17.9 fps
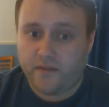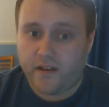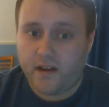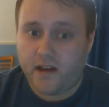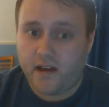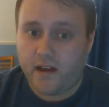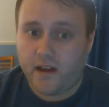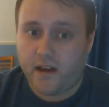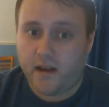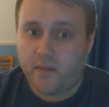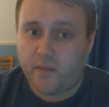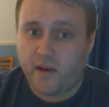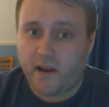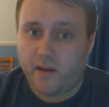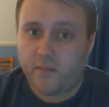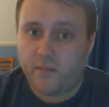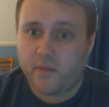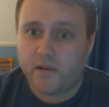uh, a
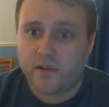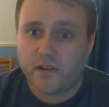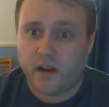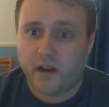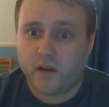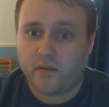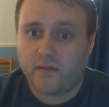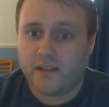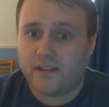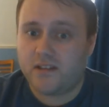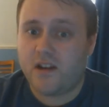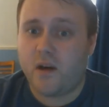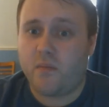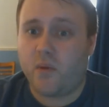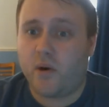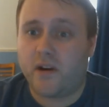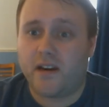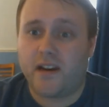pub, so there's no
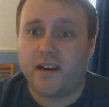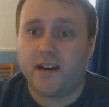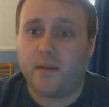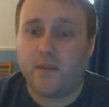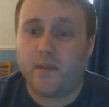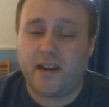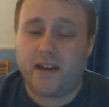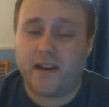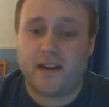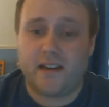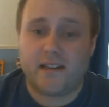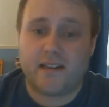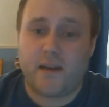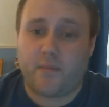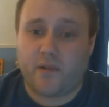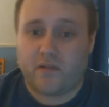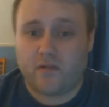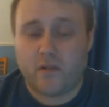point in it being in a
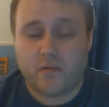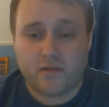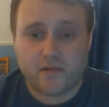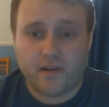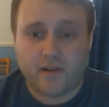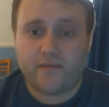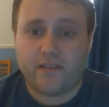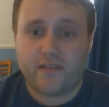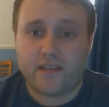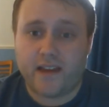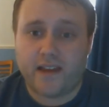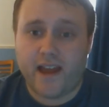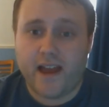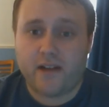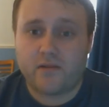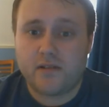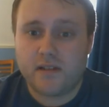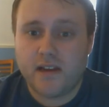separate room to everything
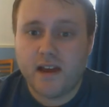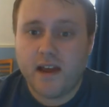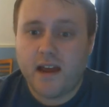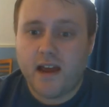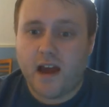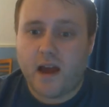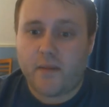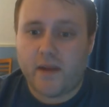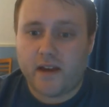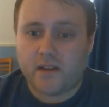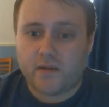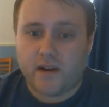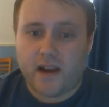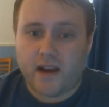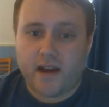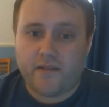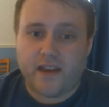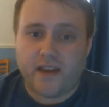else. I may as well
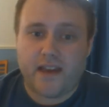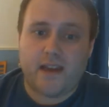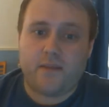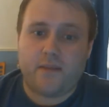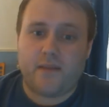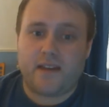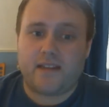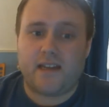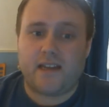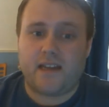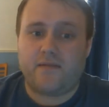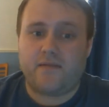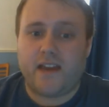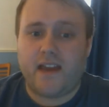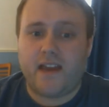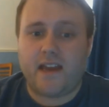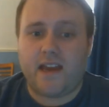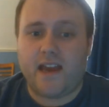have it here. My T
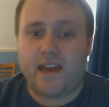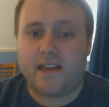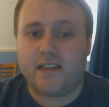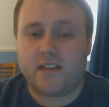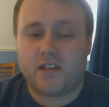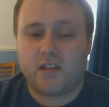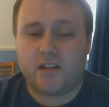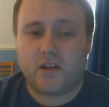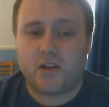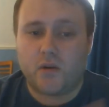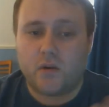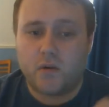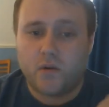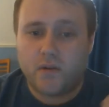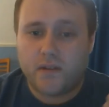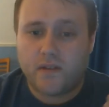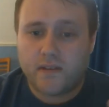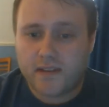V is
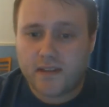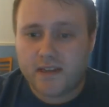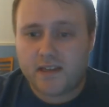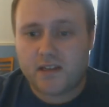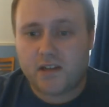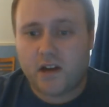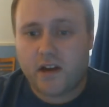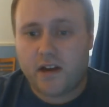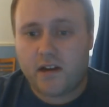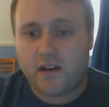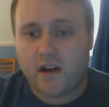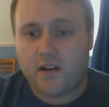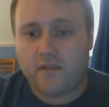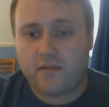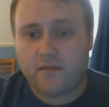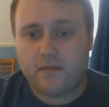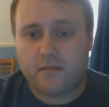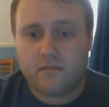to this side
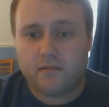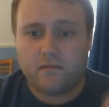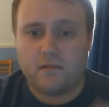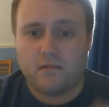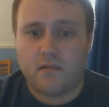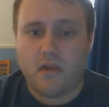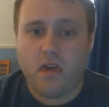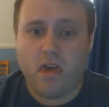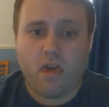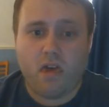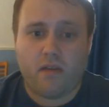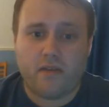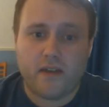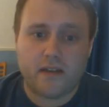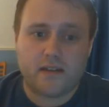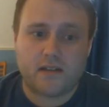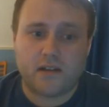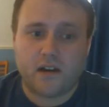of the
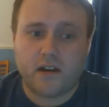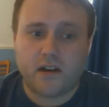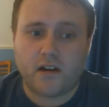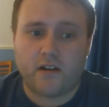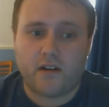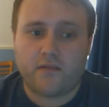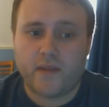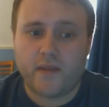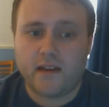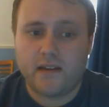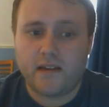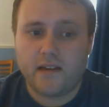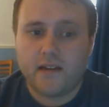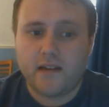this side of me.